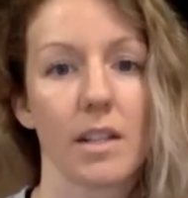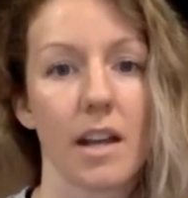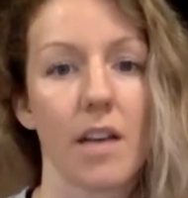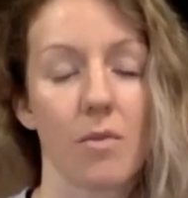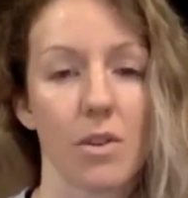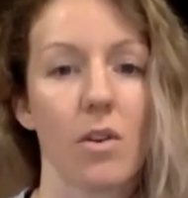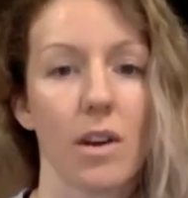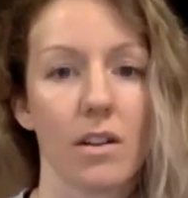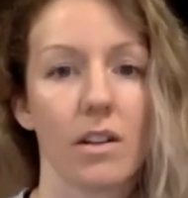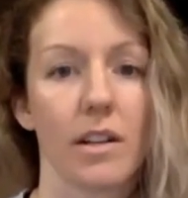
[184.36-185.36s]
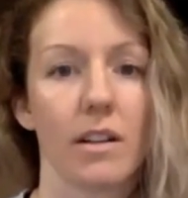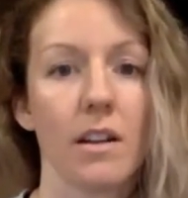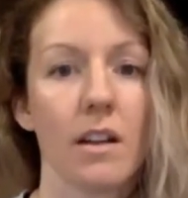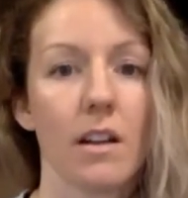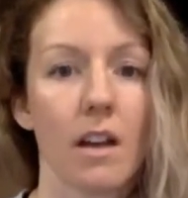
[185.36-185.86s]
have were loyal, and
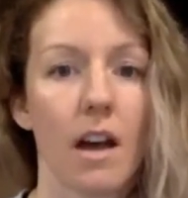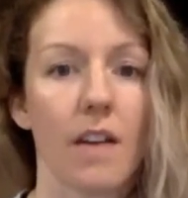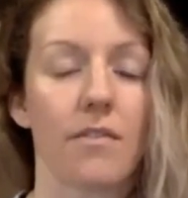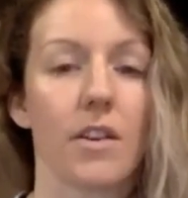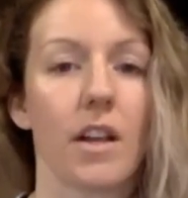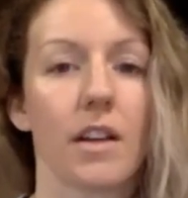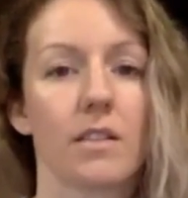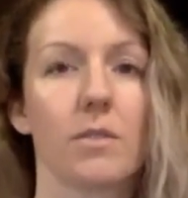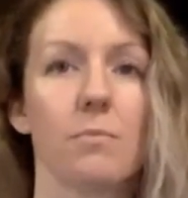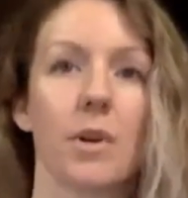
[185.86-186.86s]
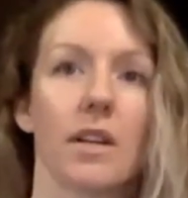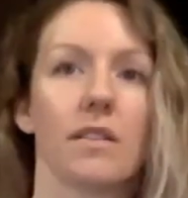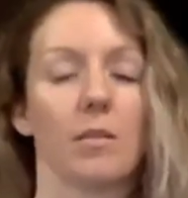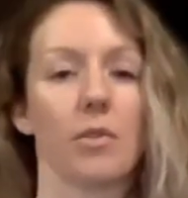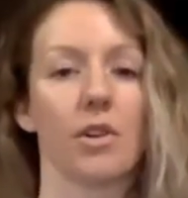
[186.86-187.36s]
I feel like it's pretty
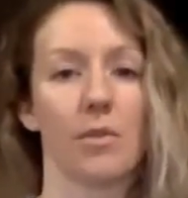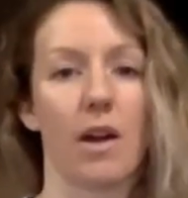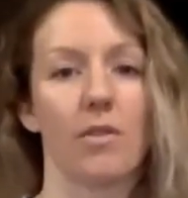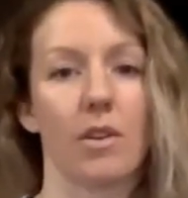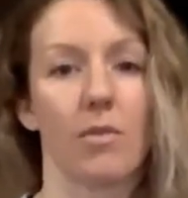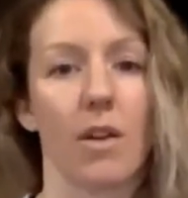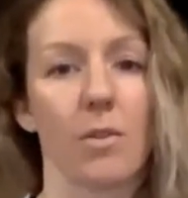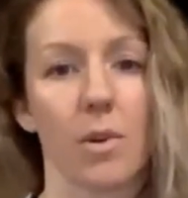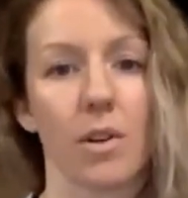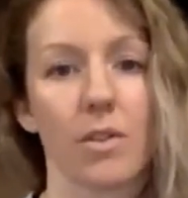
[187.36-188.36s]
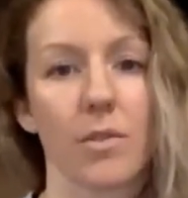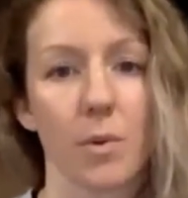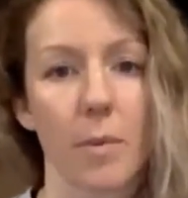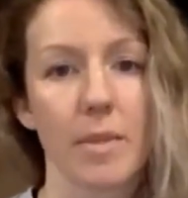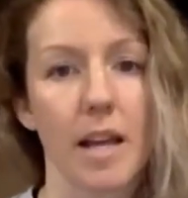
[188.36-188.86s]
similar around around the world for
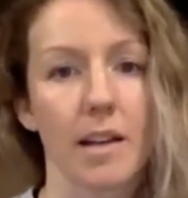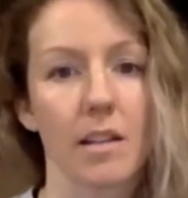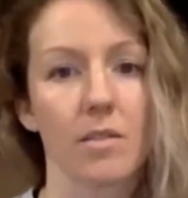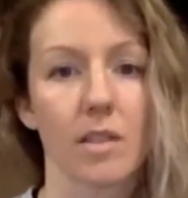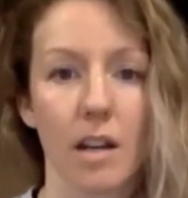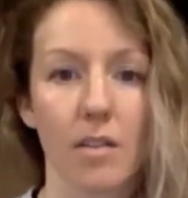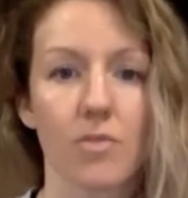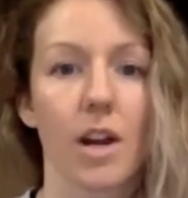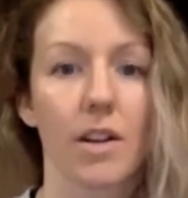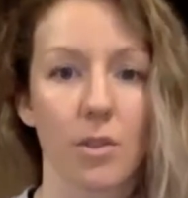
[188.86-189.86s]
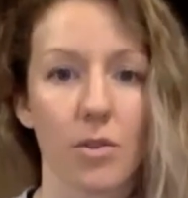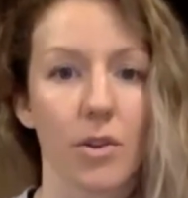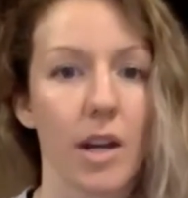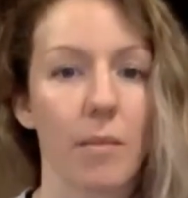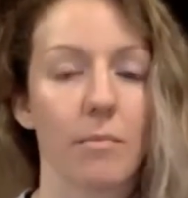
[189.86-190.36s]
women's hockey. It's kind of try to grow the
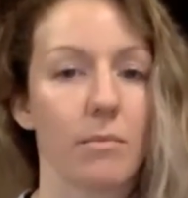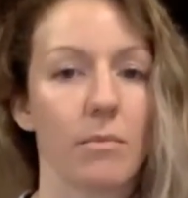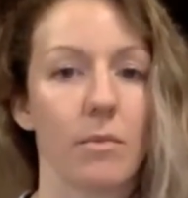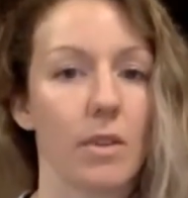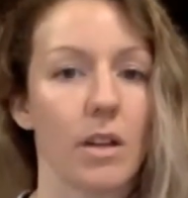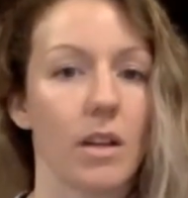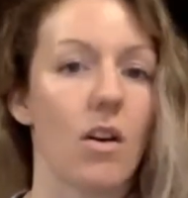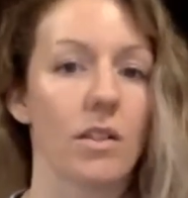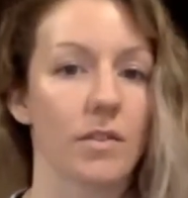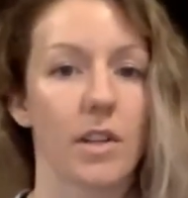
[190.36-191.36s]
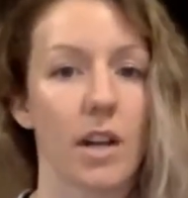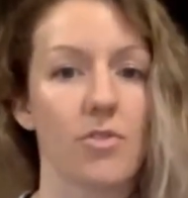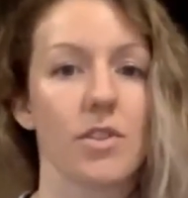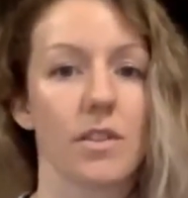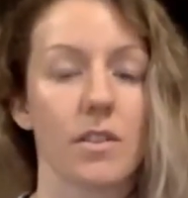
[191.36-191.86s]
game right. in all different
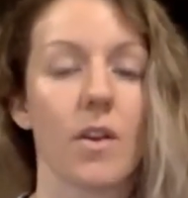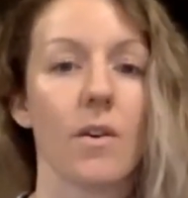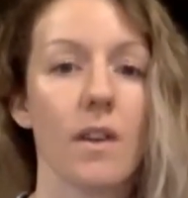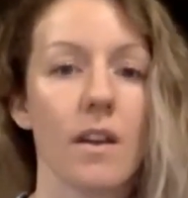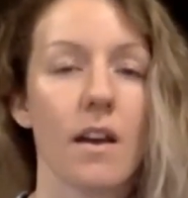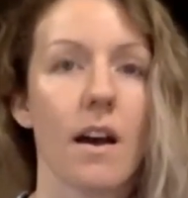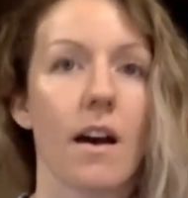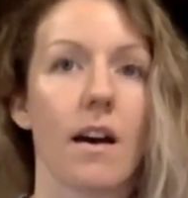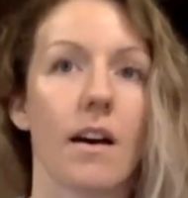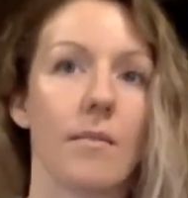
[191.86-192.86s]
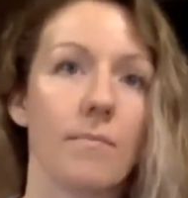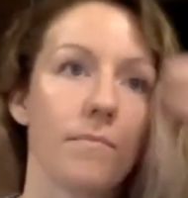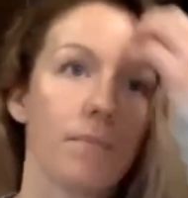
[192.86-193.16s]
countries. So, um,